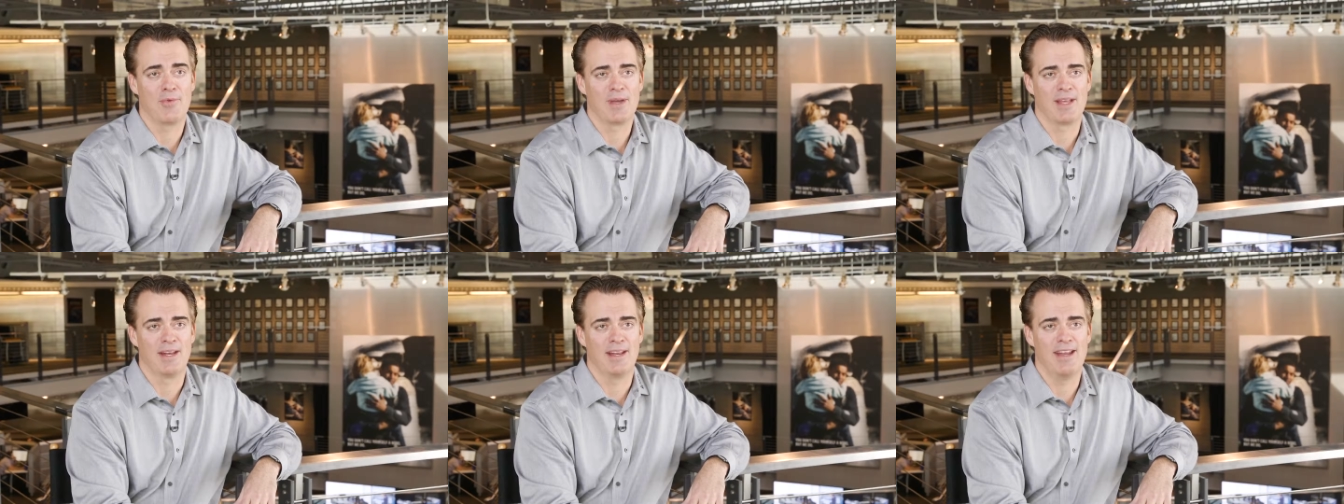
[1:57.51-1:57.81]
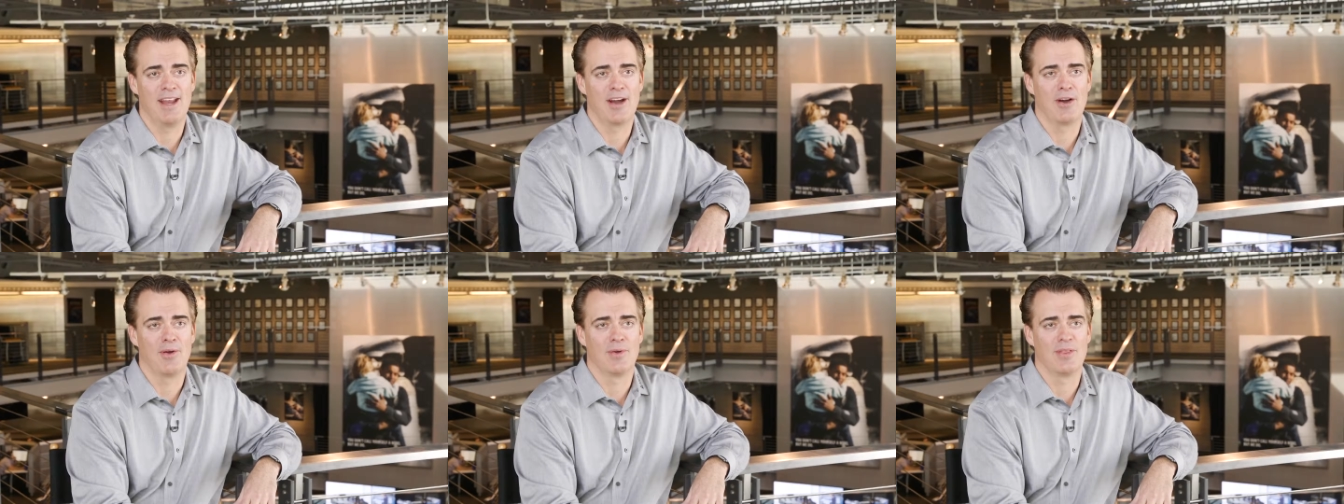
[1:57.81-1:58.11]
are we going to
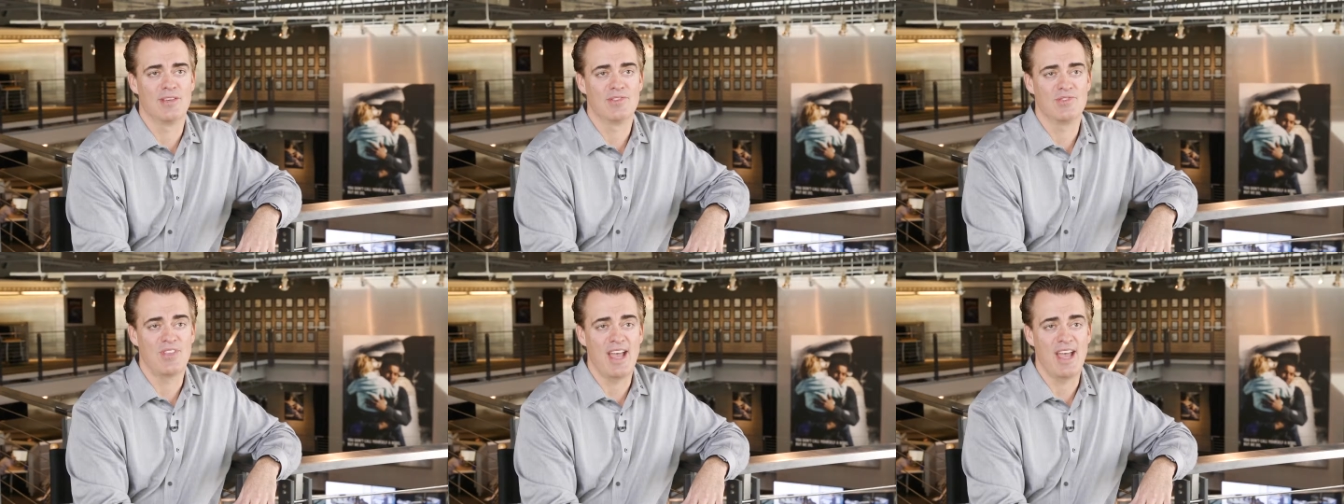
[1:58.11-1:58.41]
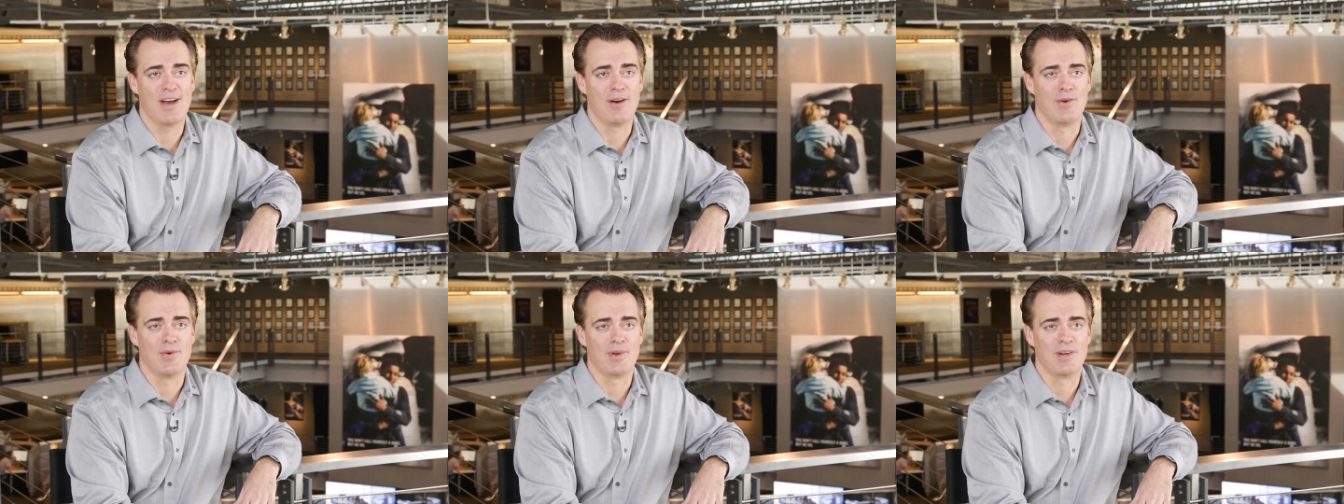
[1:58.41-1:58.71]
narrow this
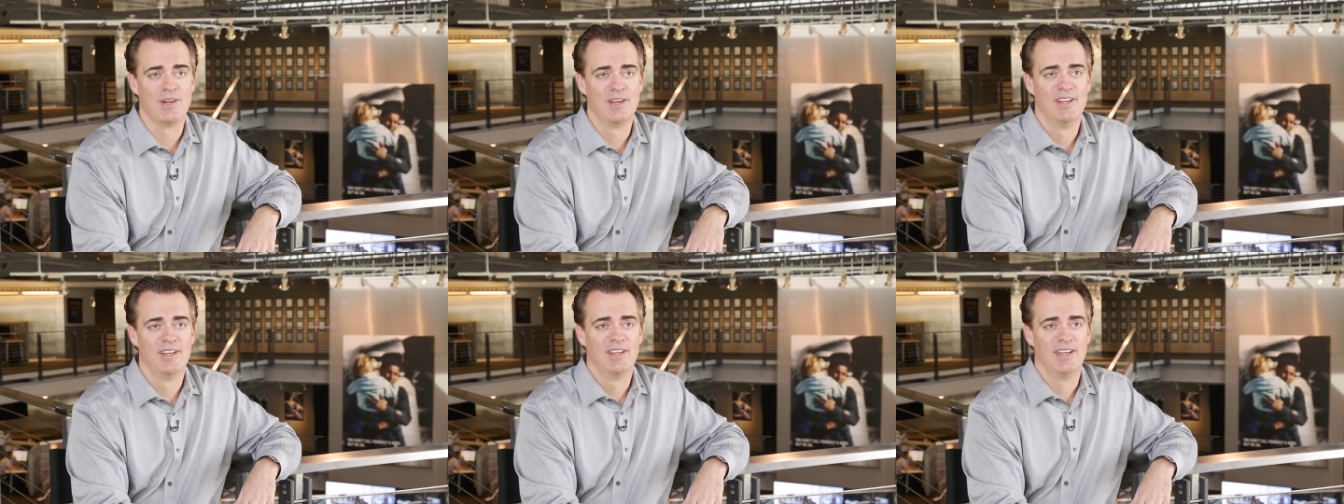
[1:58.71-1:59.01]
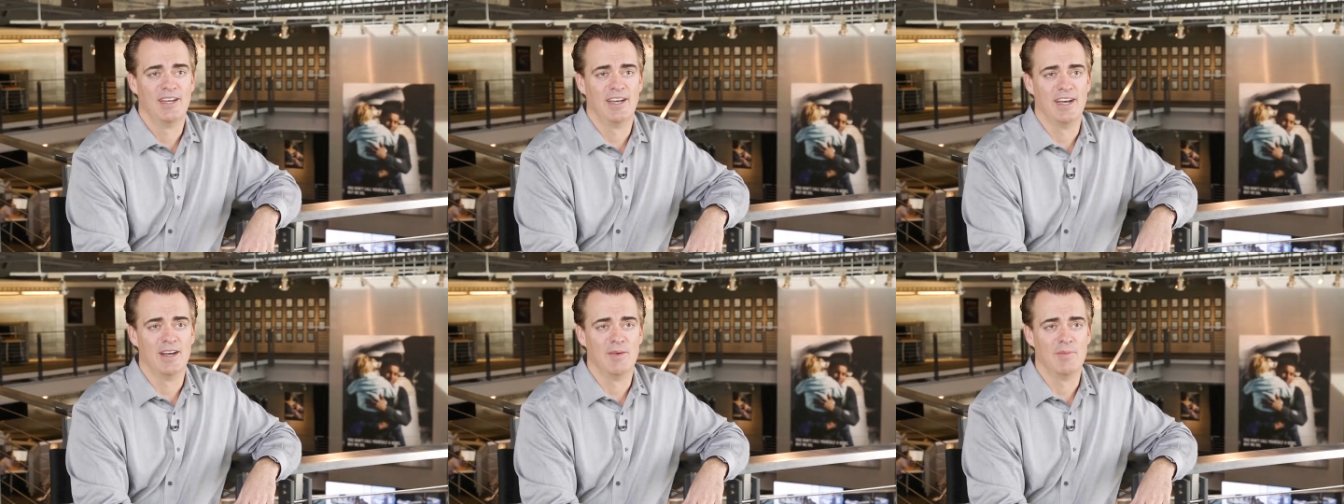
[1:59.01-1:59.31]
down?"
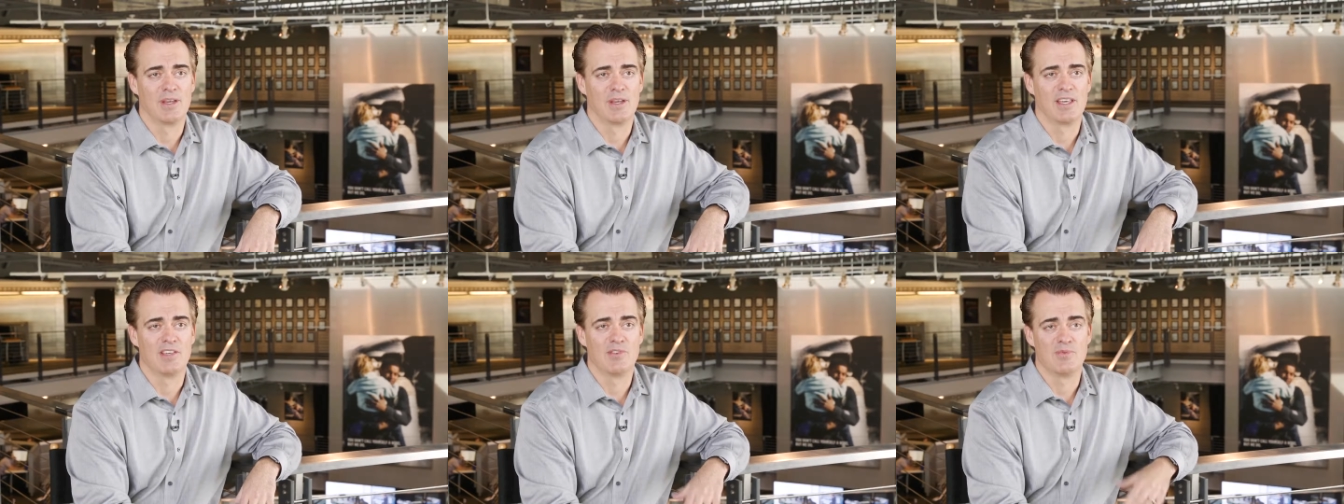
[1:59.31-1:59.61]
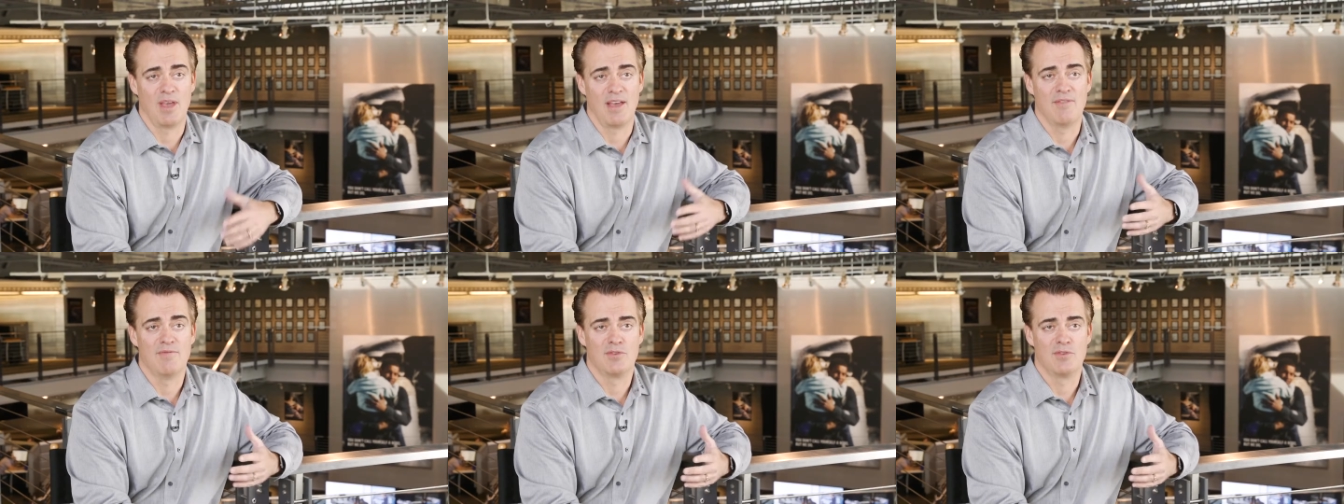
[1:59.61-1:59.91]
Because
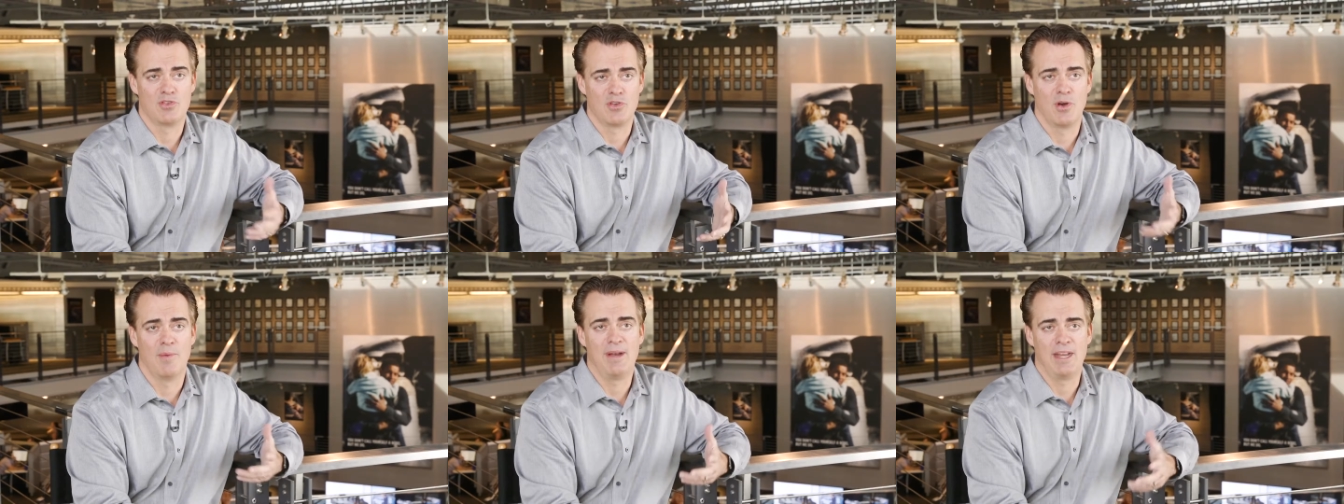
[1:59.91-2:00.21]
we have so